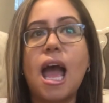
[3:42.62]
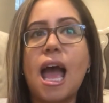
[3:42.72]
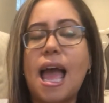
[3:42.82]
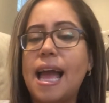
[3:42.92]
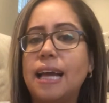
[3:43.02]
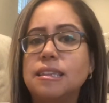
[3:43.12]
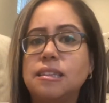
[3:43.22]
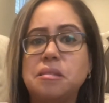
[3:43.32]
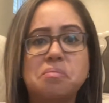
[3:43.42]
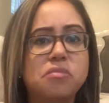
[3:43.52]

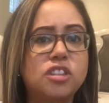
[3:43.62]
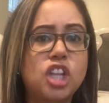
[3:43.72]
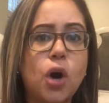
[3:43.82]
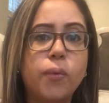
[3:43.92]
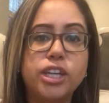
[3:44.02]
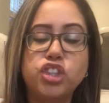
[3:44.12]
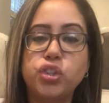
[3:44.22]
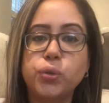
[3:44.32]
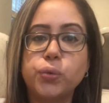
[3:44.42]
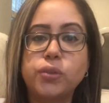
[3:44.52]
and no
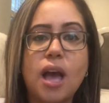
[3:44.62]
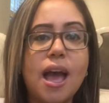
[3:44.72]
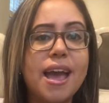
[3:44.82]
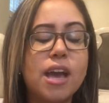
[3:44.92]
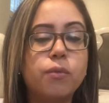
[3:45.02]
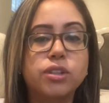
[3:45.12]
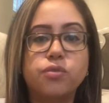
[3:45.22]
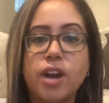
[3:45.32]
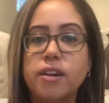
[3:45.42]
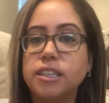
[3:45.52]
issues. It was
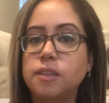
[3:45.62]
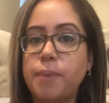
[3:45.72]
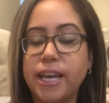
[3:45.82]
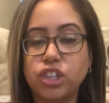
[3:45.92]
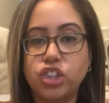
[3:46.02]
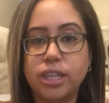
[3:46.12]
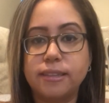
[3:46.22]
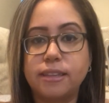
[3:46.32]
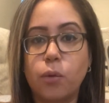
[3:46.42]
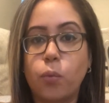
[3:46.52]
very
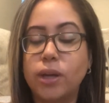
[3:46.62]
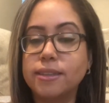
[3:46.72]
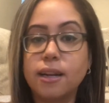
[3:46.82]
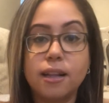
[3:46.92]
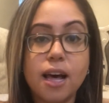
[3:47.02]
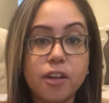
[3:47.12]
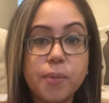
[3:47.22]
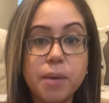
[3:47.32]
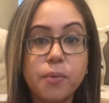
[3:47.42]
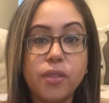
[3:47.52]
spacious. There wasn't a lot of
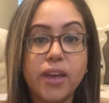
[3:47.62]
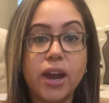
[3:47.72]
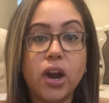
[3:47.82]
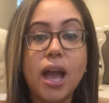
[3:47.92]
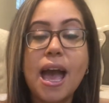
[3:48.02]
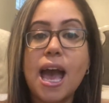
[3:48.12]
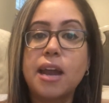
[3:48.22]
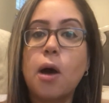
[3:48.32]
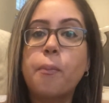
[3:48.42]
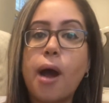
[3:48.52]
people there,
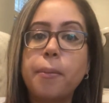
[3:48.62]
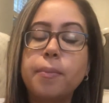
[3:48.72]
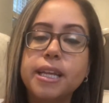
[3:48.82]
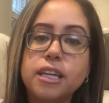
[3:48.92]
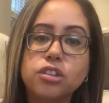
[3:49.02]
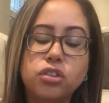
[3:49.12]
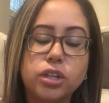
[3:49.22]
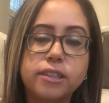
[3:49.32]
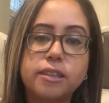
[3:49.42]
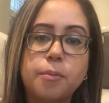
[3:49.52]
and I'll probably
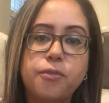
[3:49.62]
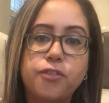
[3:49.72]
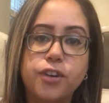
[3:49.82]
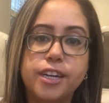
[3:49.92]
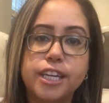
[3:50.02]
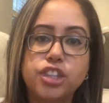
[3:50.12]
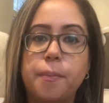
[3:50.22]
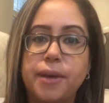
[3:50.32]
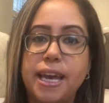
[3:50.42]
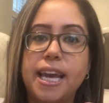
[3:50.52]
insert some
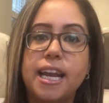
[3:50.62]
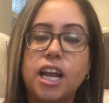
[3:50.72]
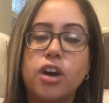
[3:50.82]
footage in and